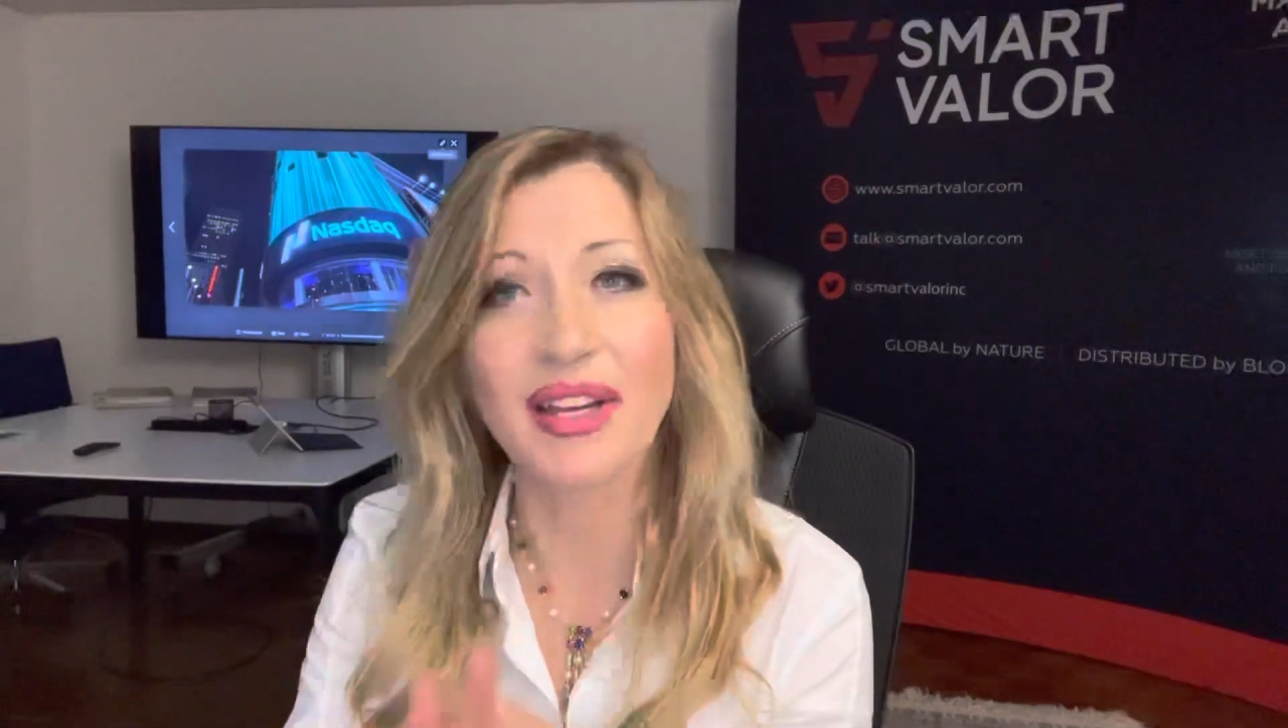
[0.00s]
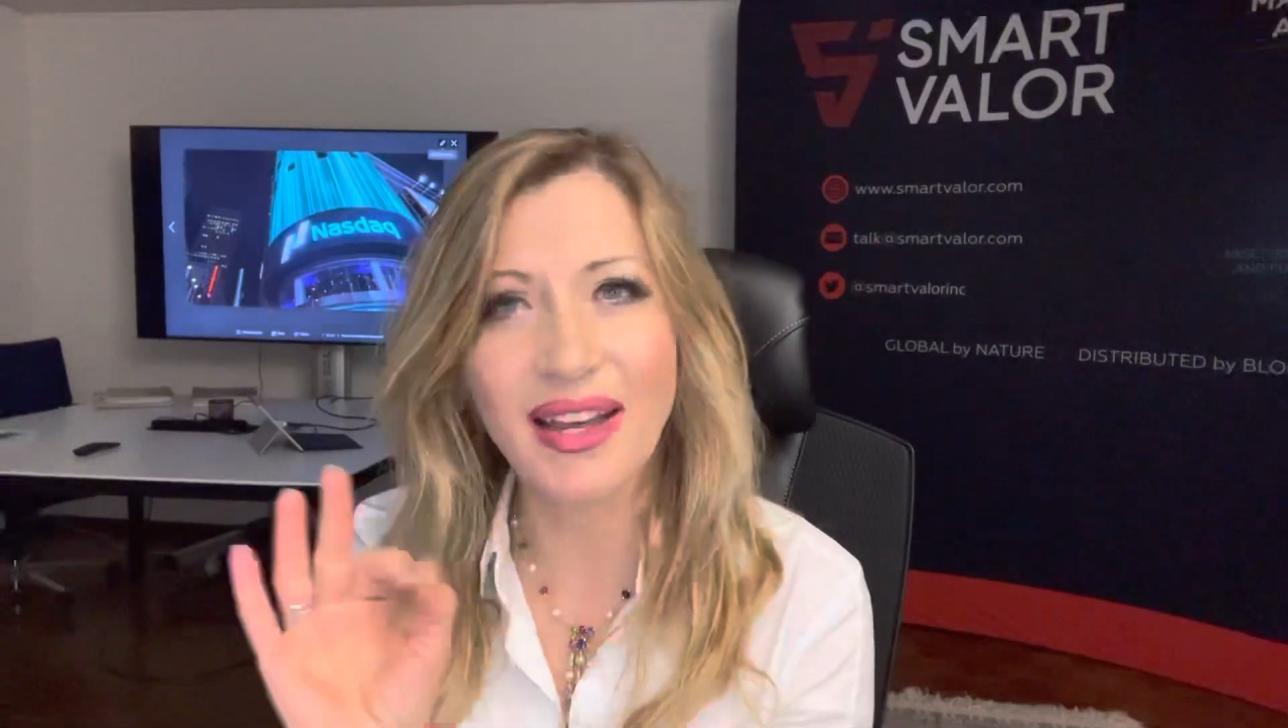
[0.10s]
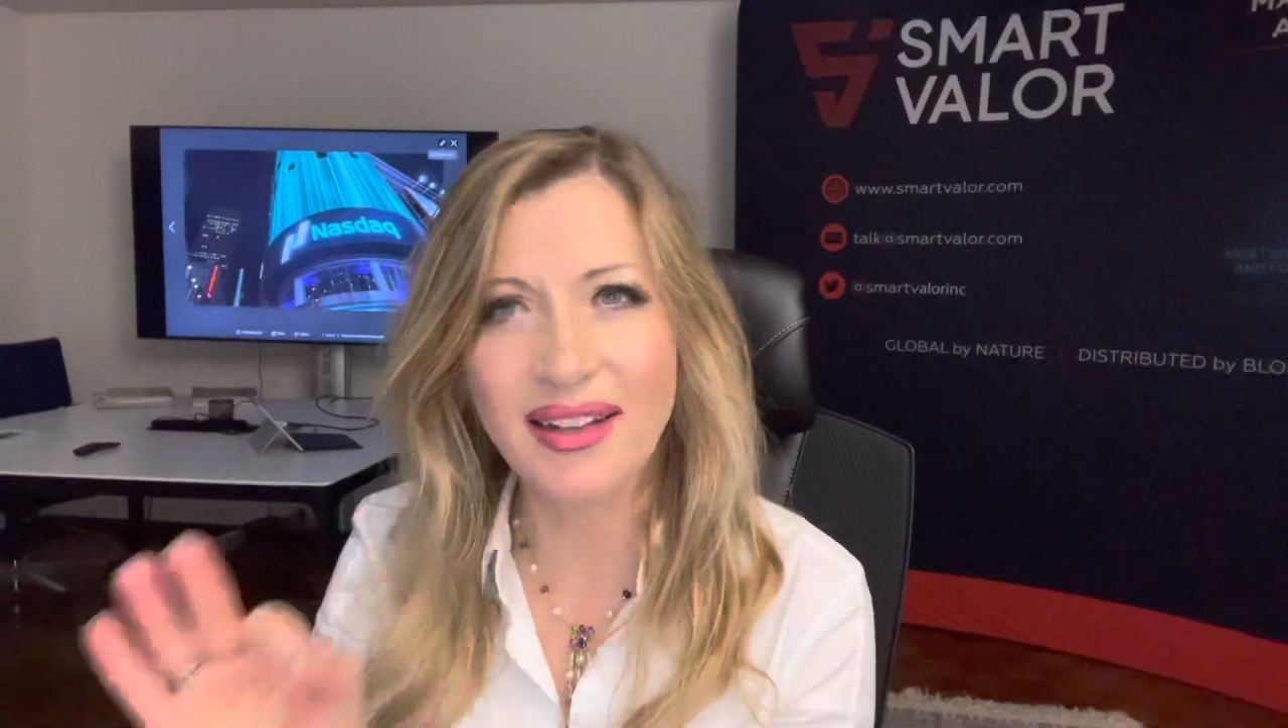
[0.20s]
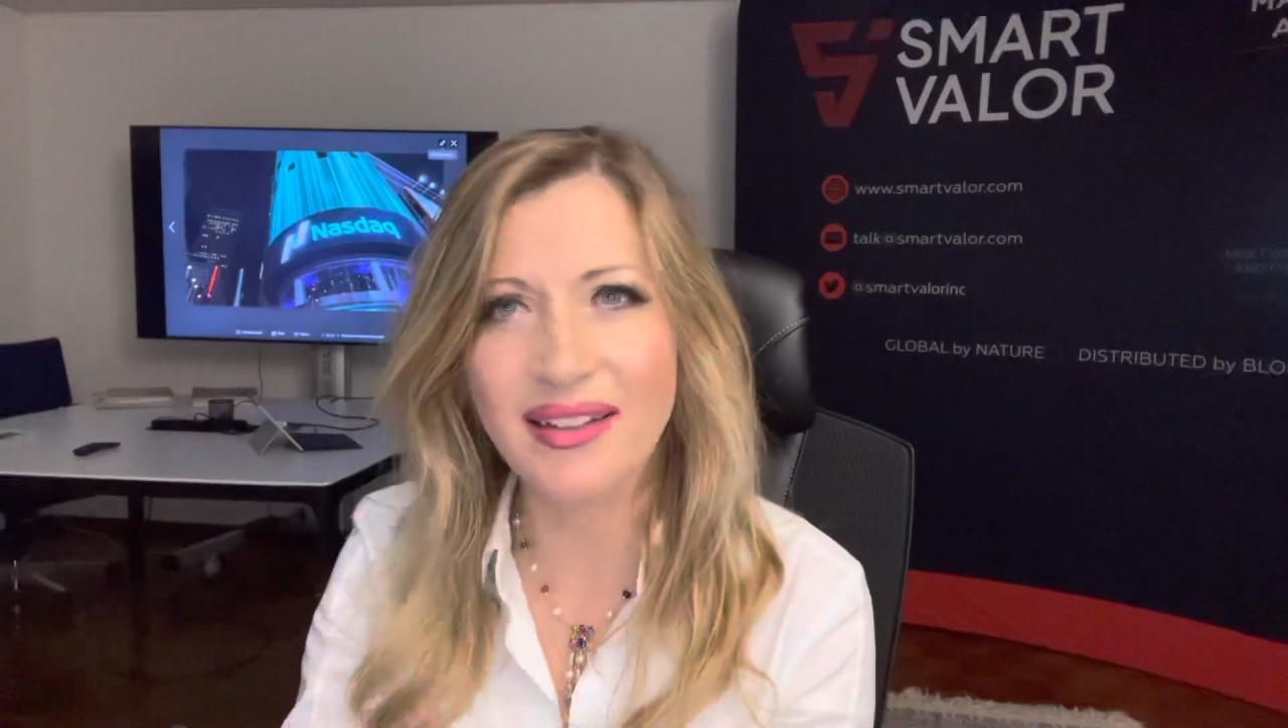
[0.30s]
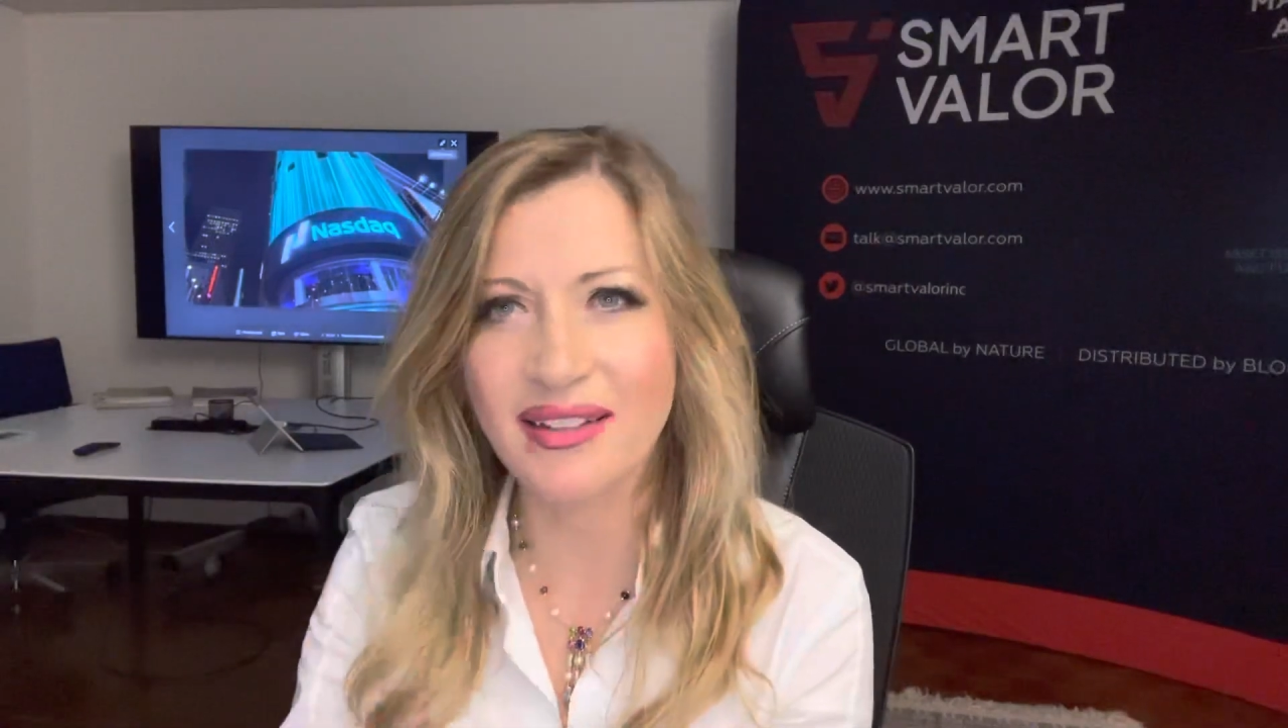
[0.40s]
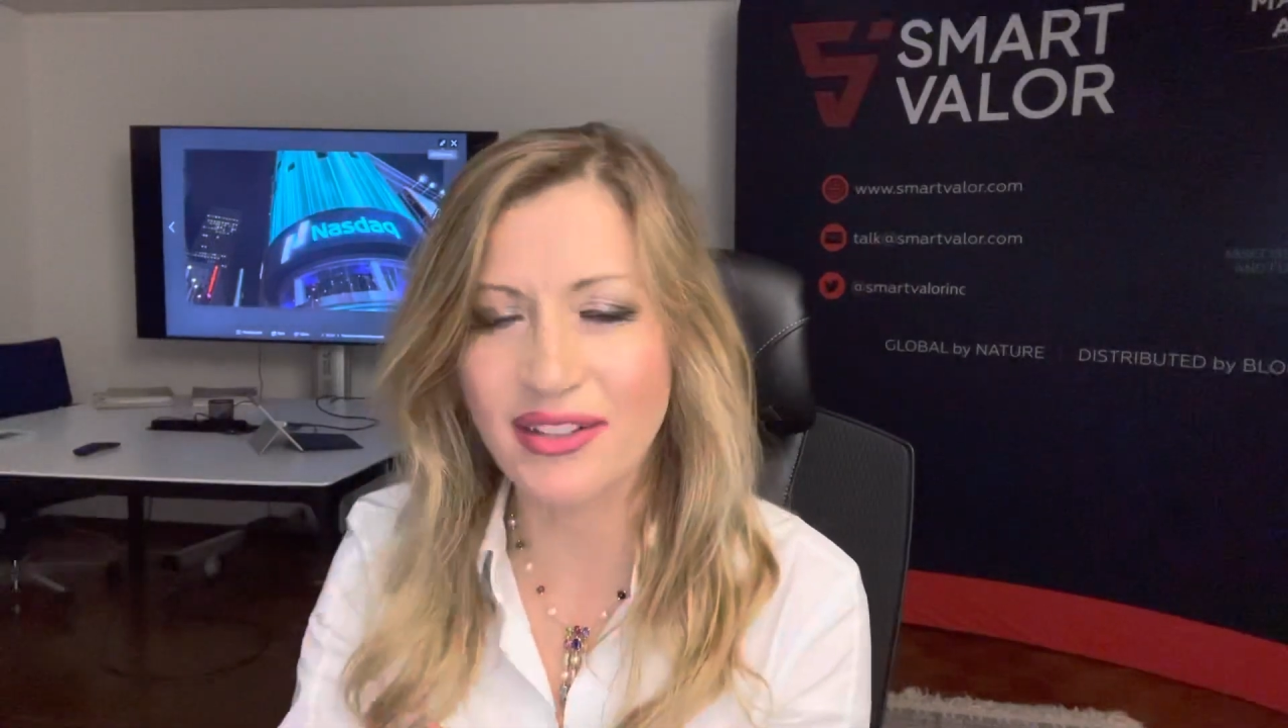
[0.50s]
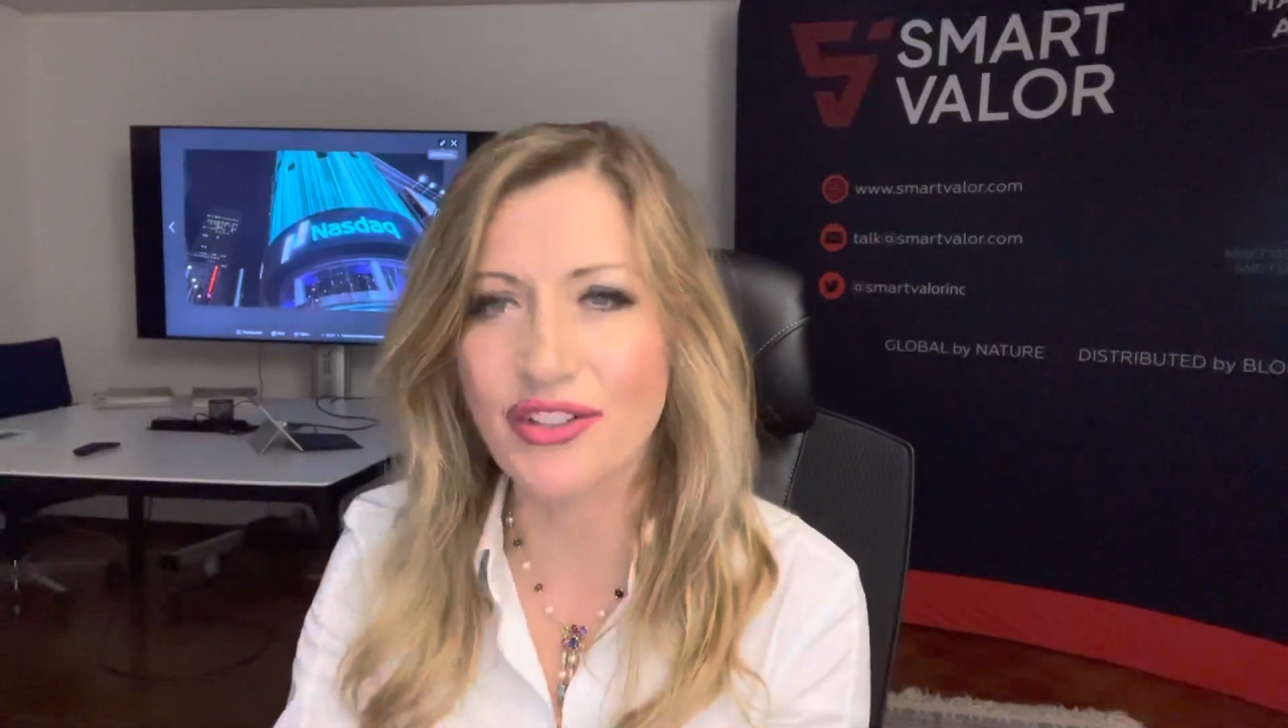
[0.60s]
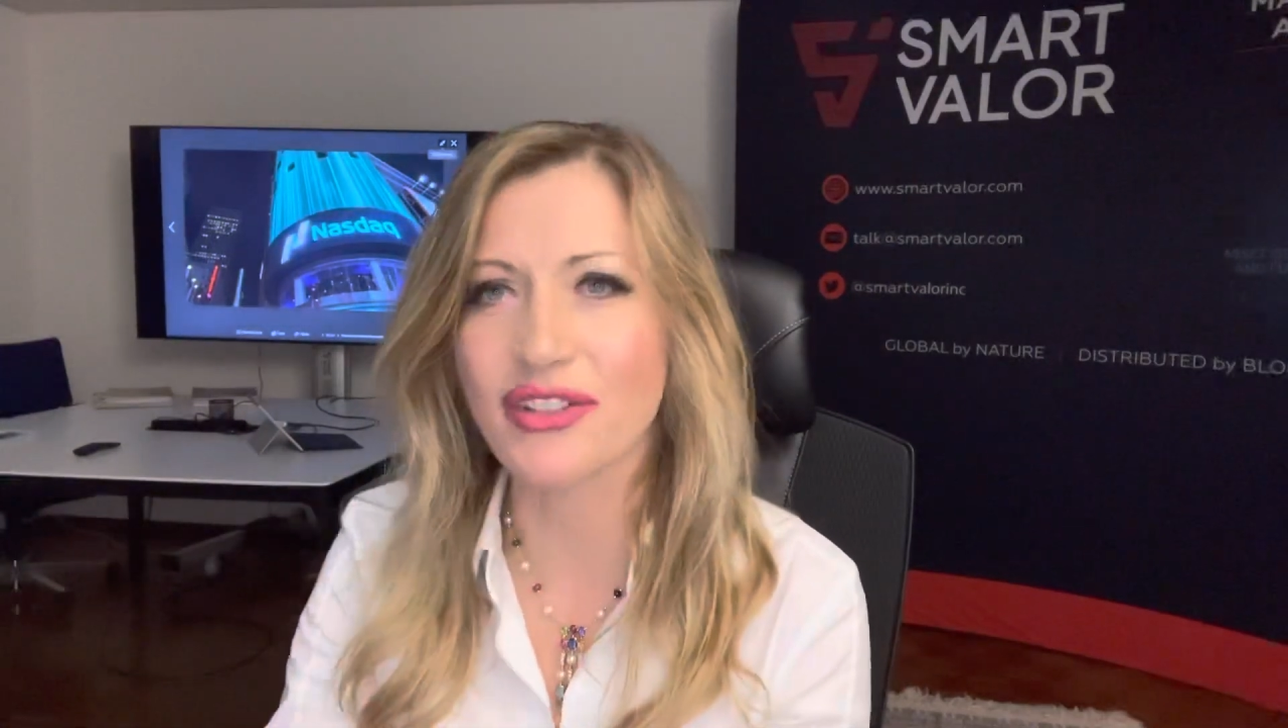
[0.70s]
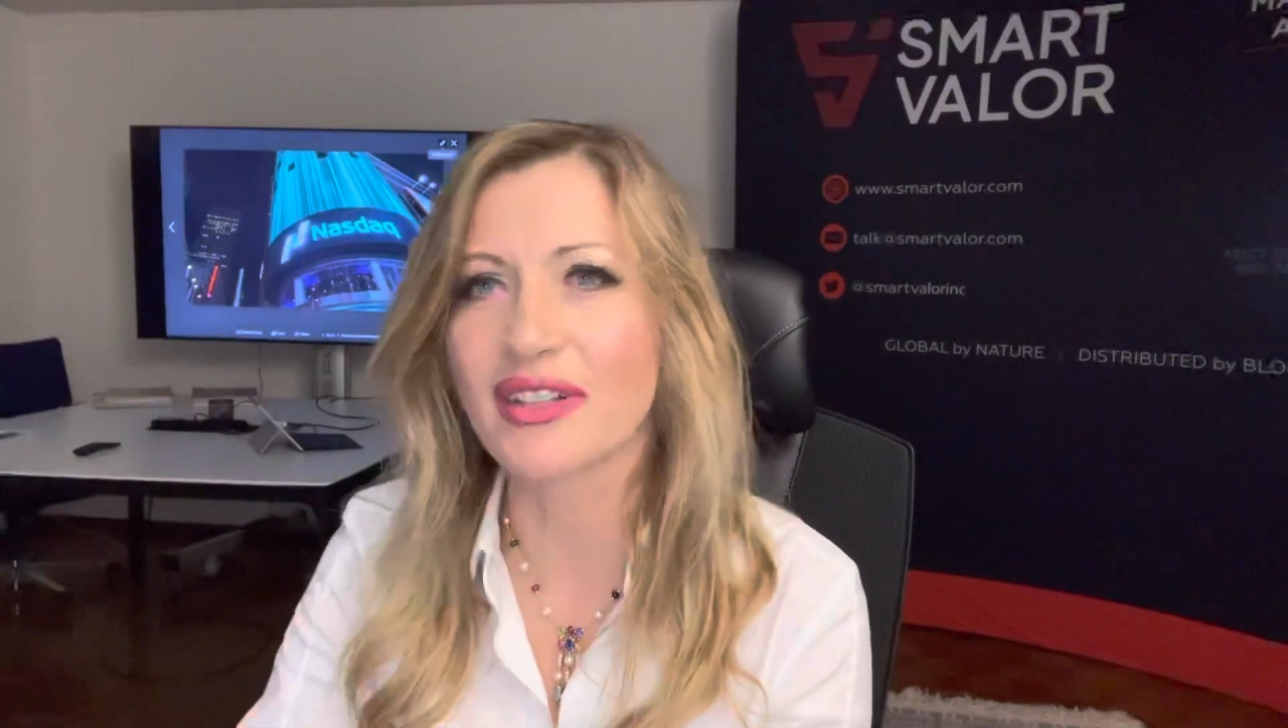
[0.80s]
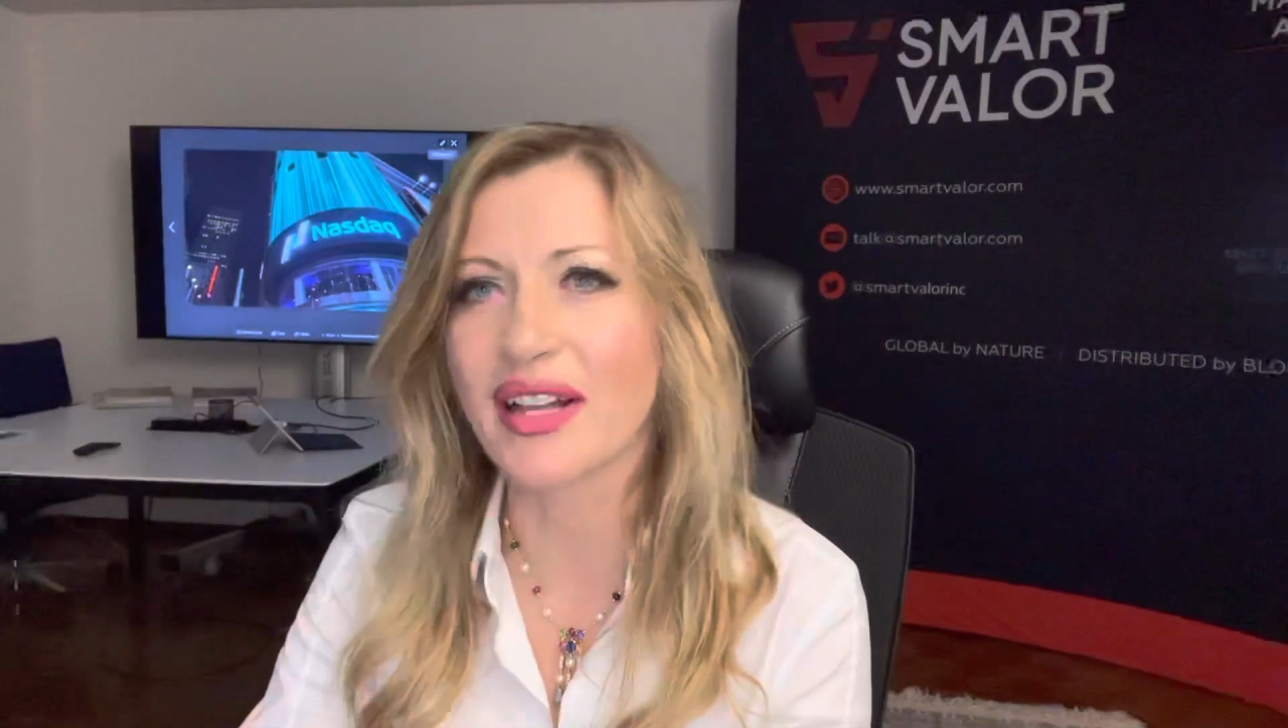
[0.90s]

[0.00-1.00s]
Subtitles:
any digital